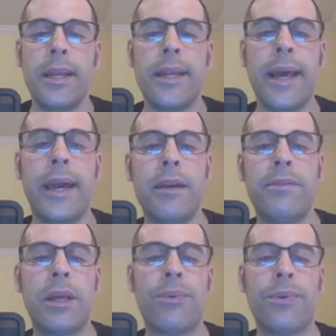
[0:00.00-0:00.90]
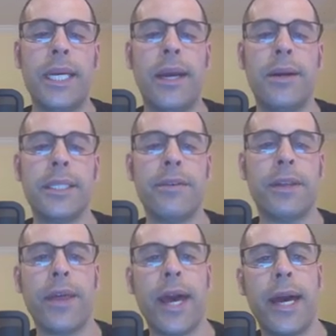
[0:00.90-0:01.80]
negative in the three years
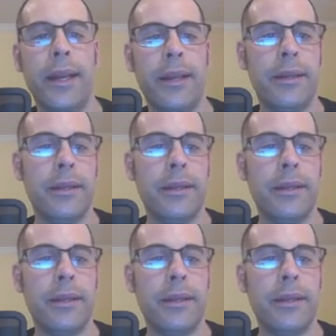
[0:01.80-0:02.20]
after that.